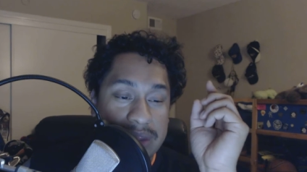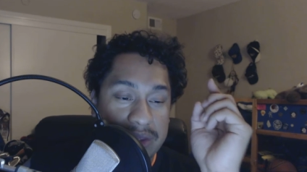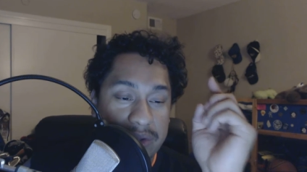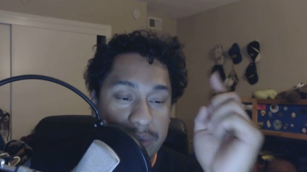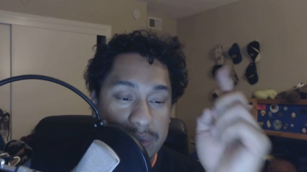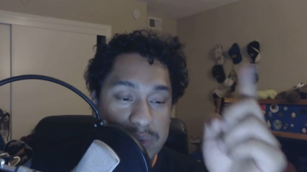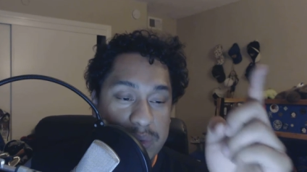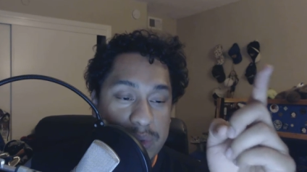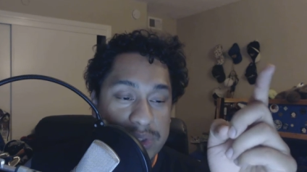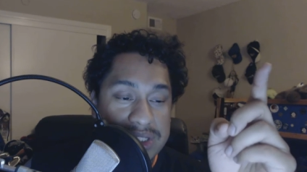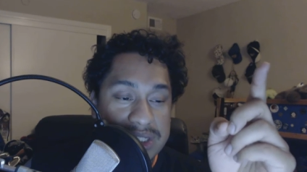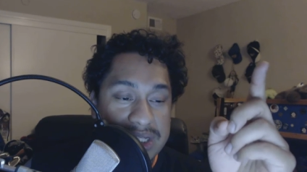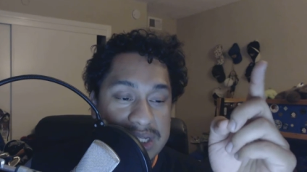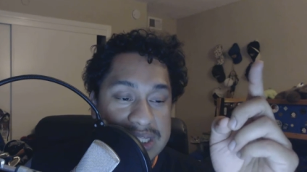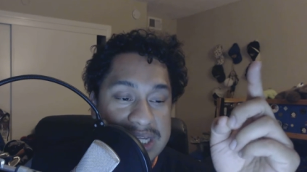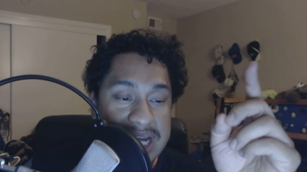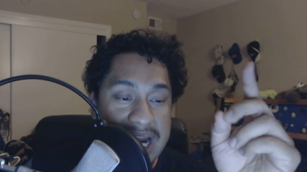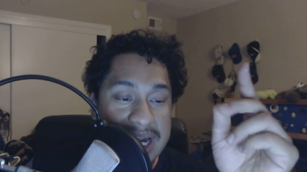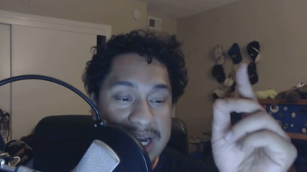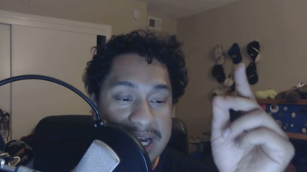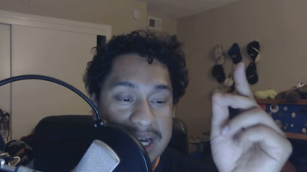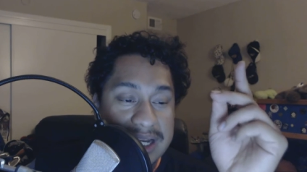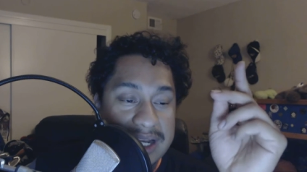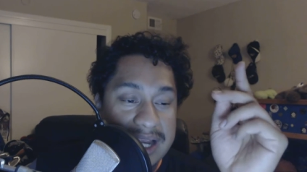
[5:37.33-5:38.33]
There was one to the
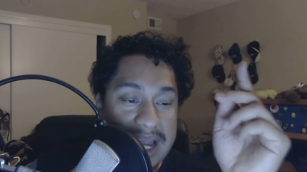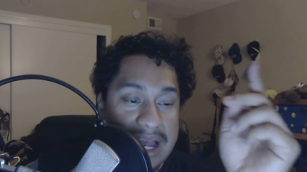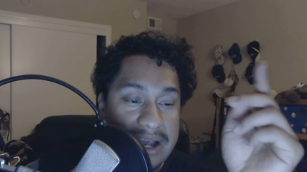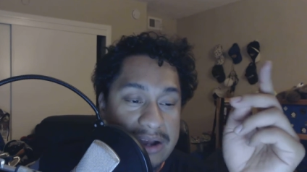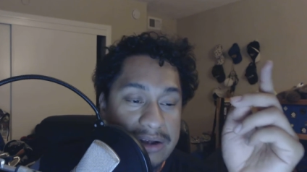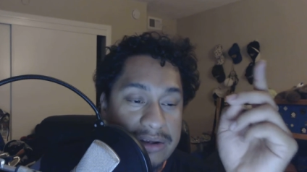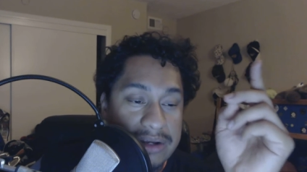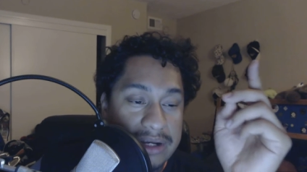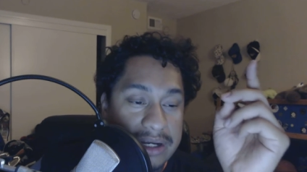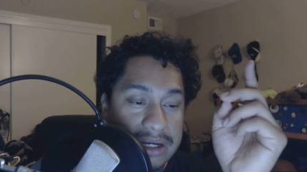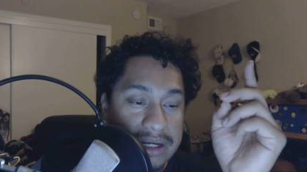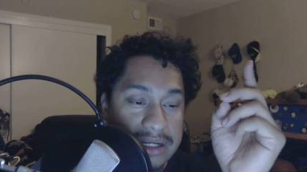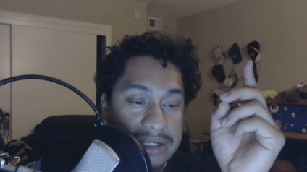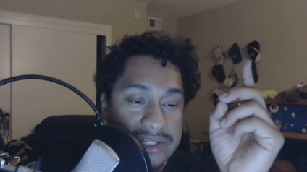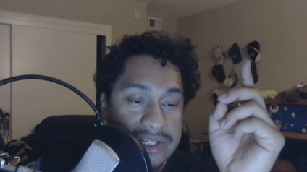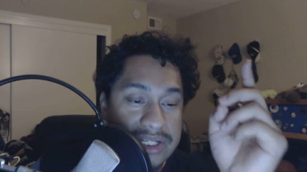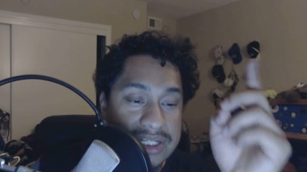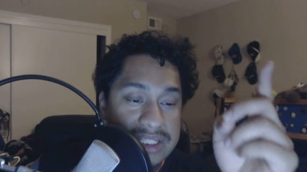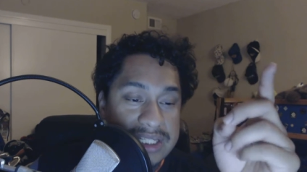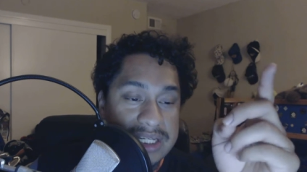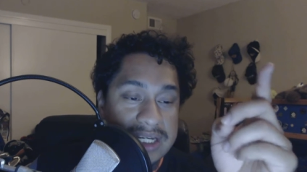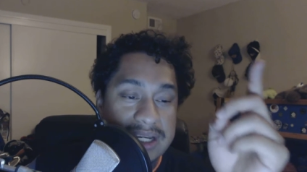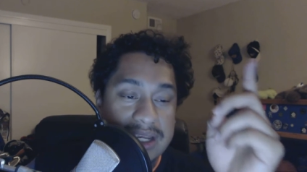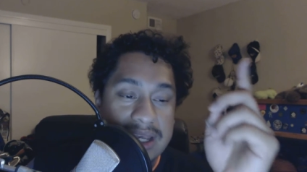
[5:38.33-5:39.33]
tight end, Kyle uh,
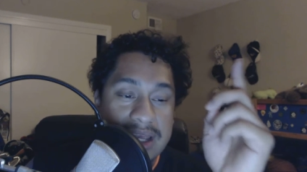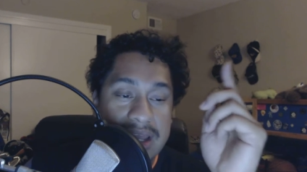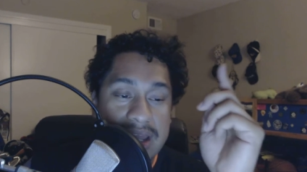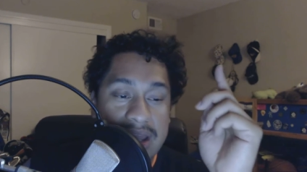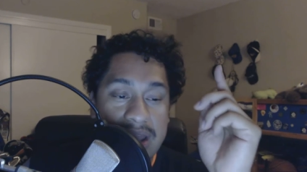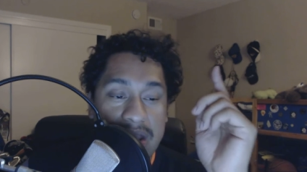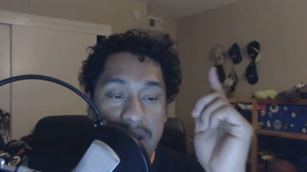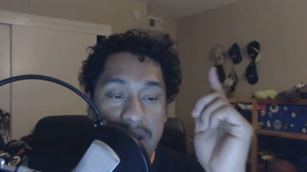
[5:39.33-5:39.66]
Jizek.